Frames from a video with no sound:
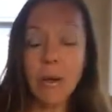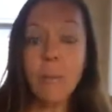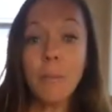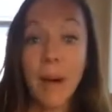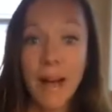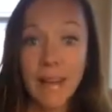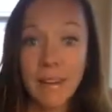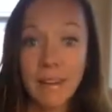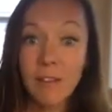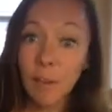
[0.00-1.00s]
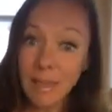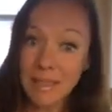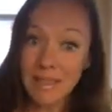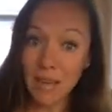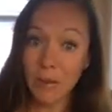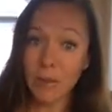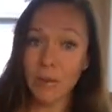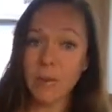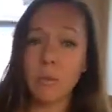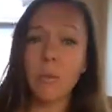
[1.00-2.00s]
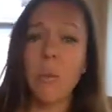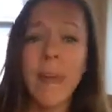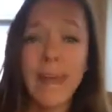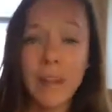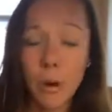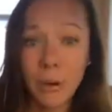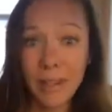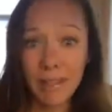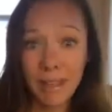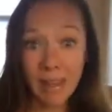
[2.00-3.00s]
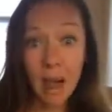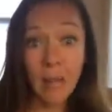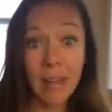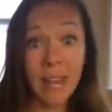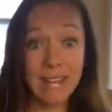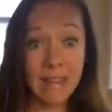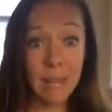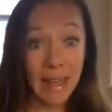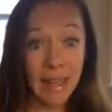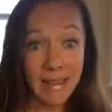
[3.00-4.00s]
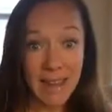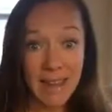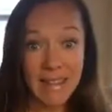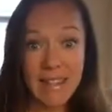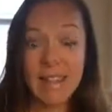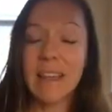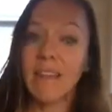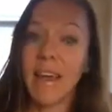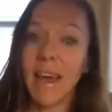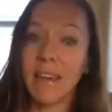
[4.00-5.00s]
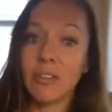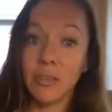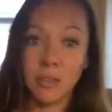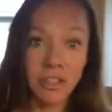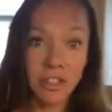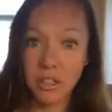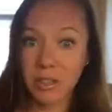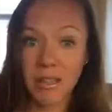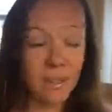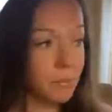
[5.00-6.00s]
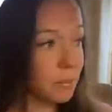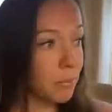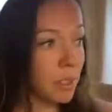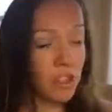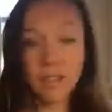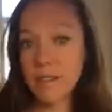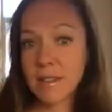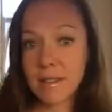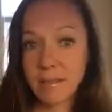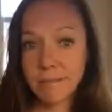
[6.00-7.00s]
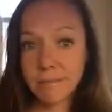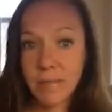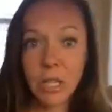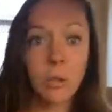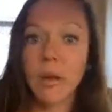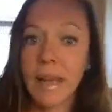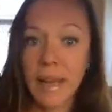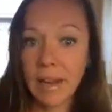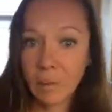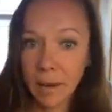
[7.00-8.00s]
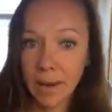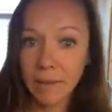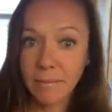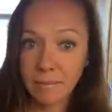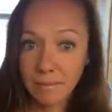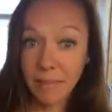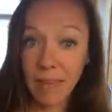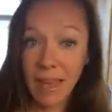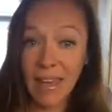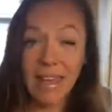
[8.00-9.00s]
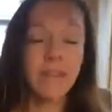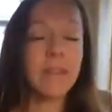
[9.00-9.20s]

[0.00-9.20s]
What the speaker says: But fermented sourdough is way lower on the glycemic index than traditionally purchased, organic bread. Okay, even